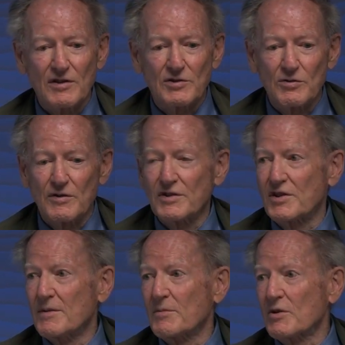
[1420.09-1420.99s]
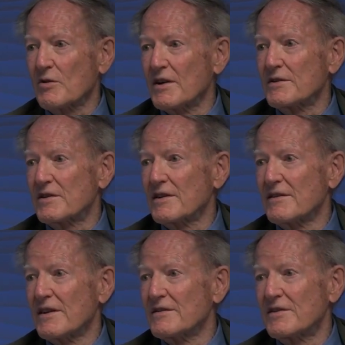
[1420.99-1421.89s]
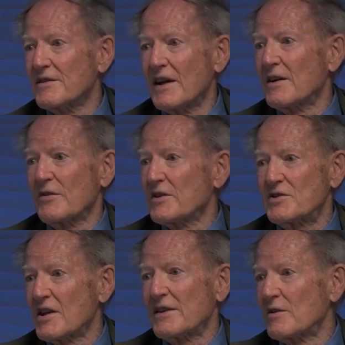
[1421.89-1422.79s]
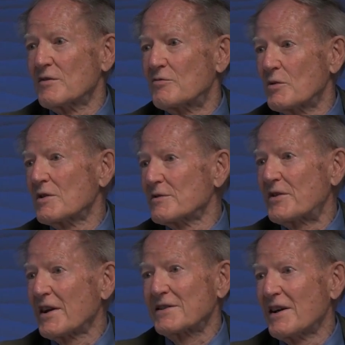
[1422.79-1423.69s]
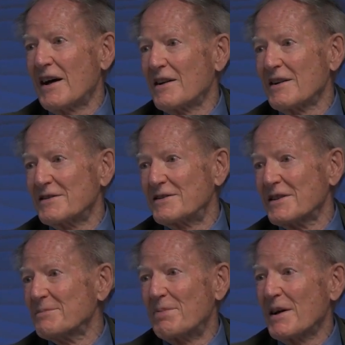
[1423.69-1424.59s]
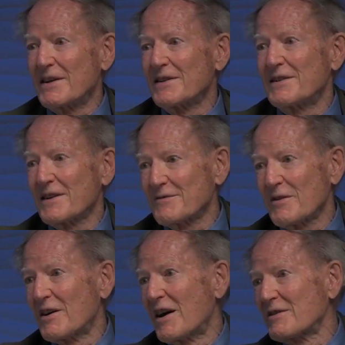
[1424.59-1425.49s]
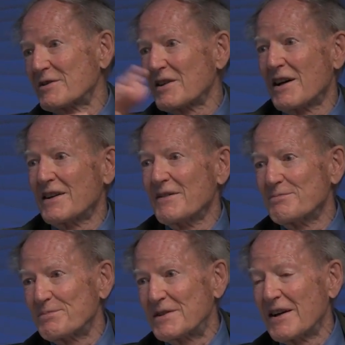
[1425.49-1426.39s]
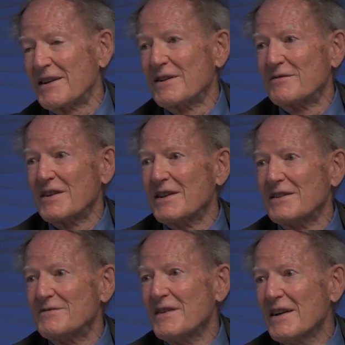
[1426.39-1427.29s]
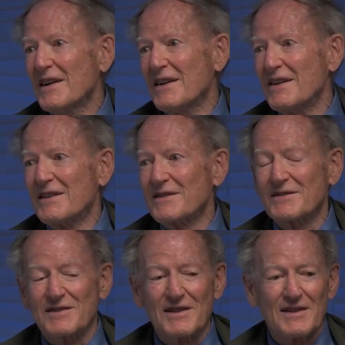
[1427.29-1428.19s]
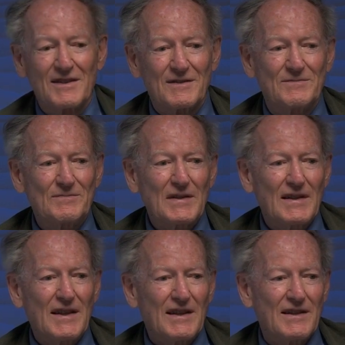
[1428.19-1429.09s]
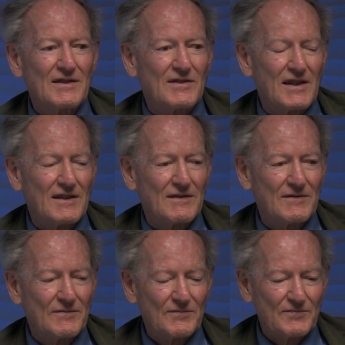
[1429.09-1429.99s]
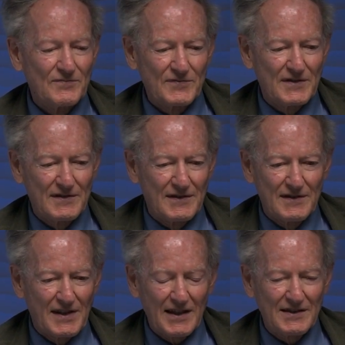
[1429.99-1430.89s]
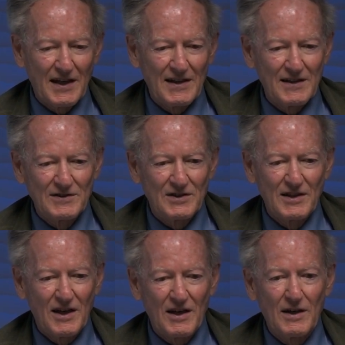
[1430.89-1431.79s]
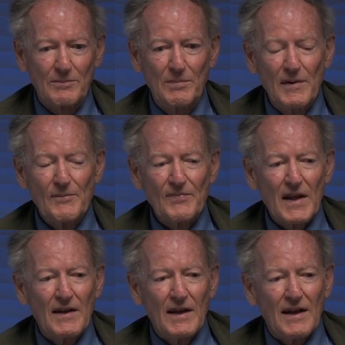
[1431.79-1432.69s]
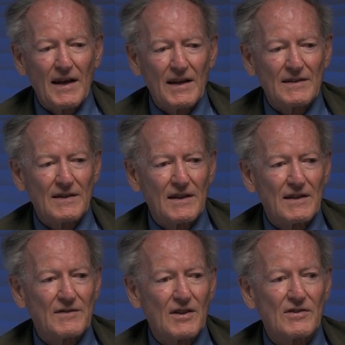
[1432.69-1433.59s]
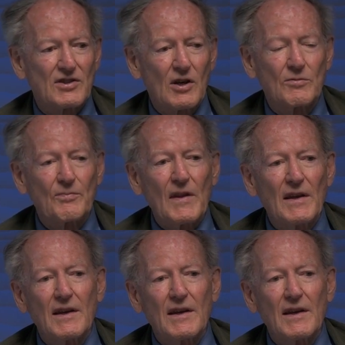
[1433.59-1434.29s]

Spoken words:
Jewish immigrants, and is now the center of world technology. Petah Tikva, outside of Tel Aviv, is a technology hub, and so